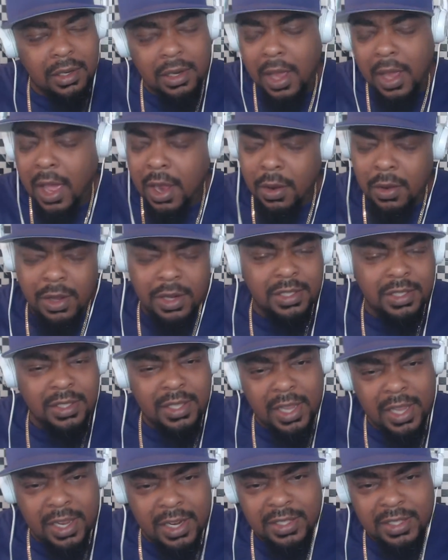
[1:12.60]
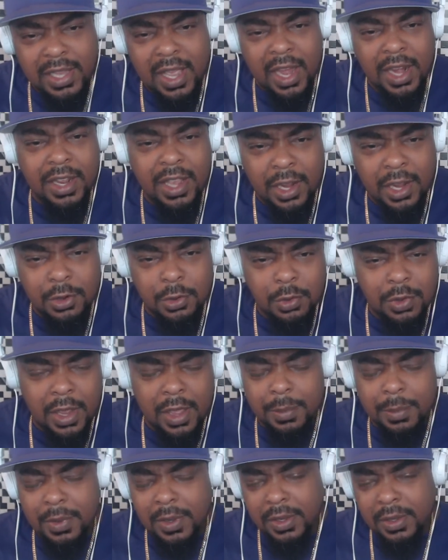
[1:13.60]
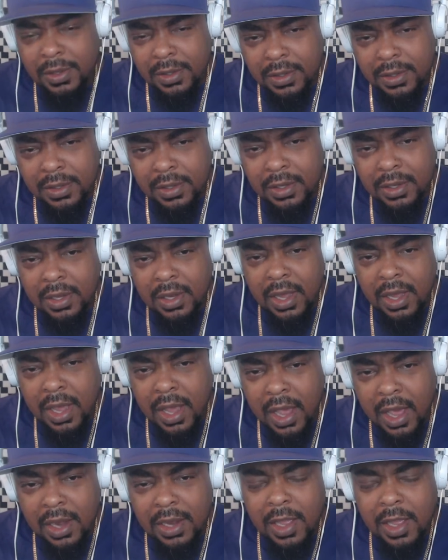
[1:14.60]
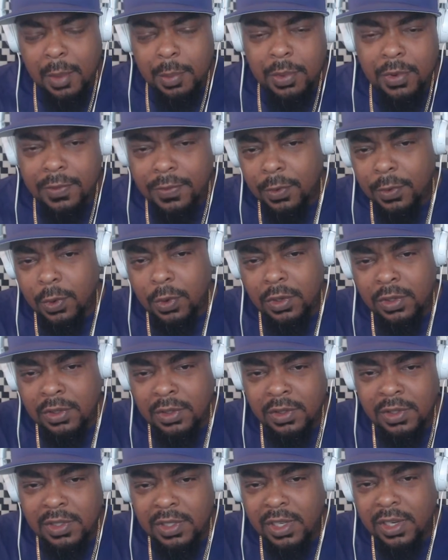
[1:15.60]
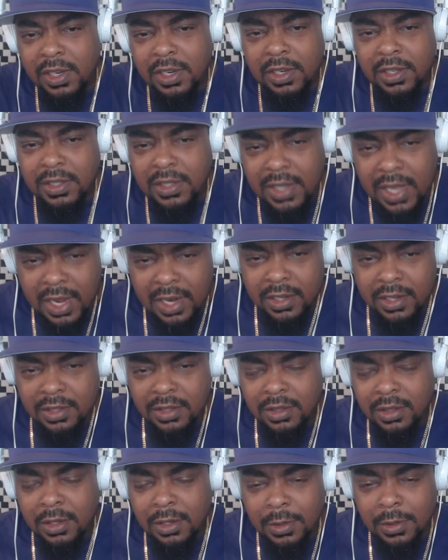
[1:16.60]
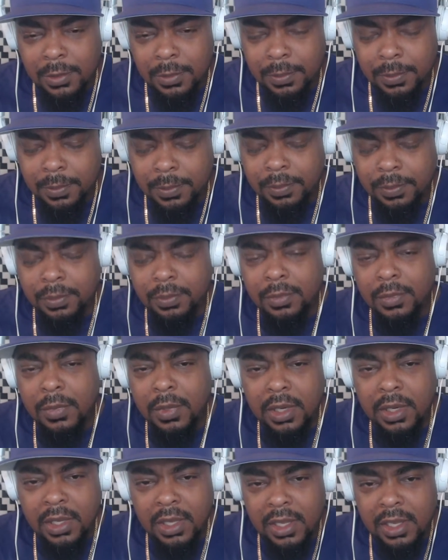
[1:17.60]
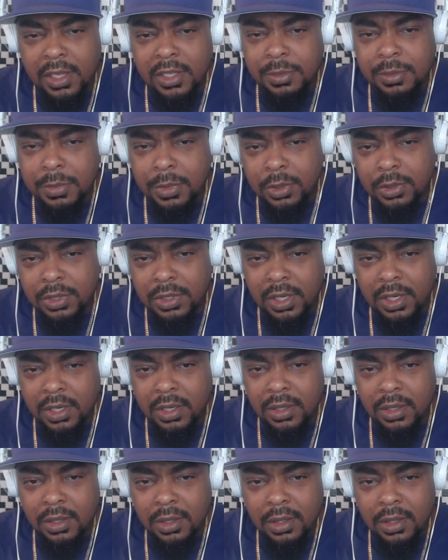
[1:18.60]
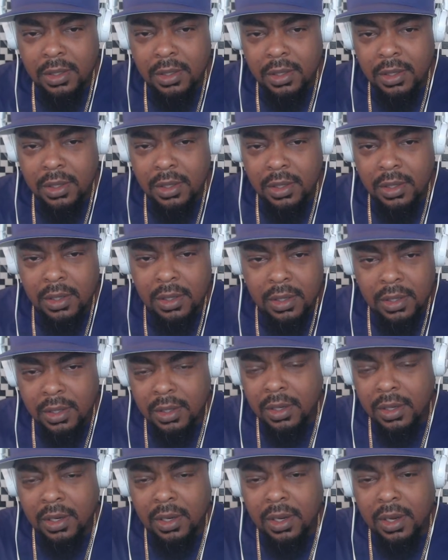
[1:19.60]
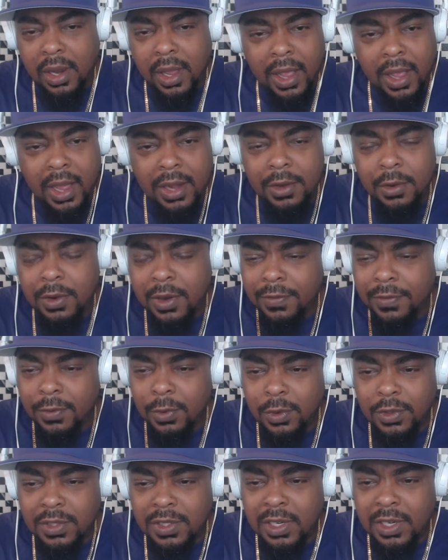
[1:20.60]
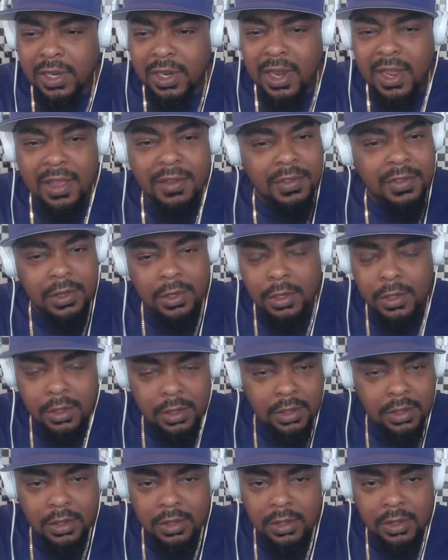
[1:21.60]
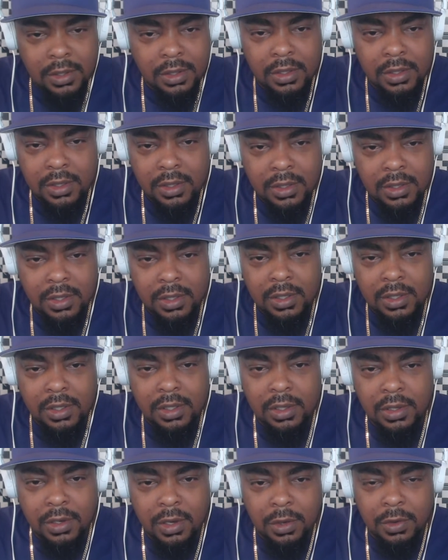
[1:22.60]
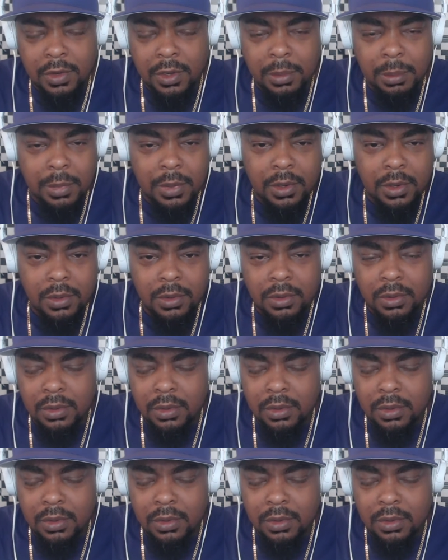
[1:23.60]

I don't understand this. How do y'all do that, man? How do y'all put floor sealing inside of this um kid's milkshake? Like, I know that floor sealing heavier, you know, than milk.